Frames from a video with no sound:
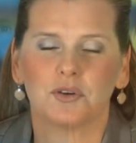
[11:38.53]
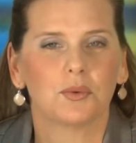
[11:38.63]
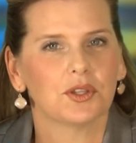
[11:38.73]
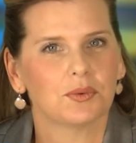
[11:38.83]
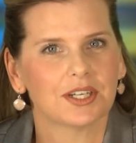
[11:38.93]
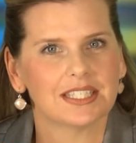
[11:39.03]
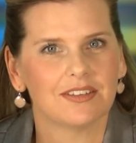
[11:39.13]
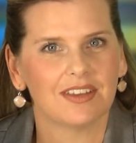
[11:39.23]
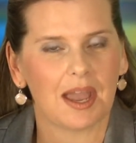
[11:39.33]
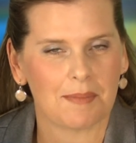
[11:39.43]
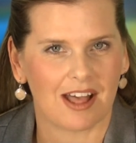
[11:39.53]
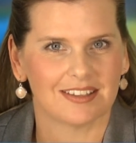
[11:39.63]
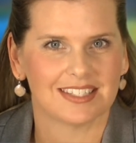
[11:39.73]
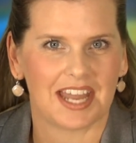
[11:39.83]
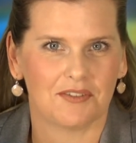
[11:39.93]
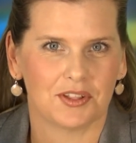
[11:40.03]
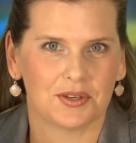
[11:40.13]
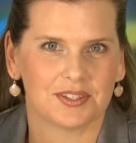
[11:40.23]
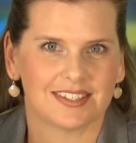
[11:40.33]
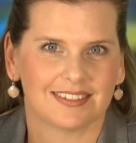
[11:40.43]
For World at Work TV, I'm Allison
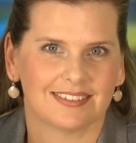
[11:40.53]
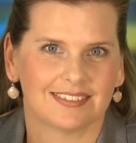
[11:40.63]
Avalos.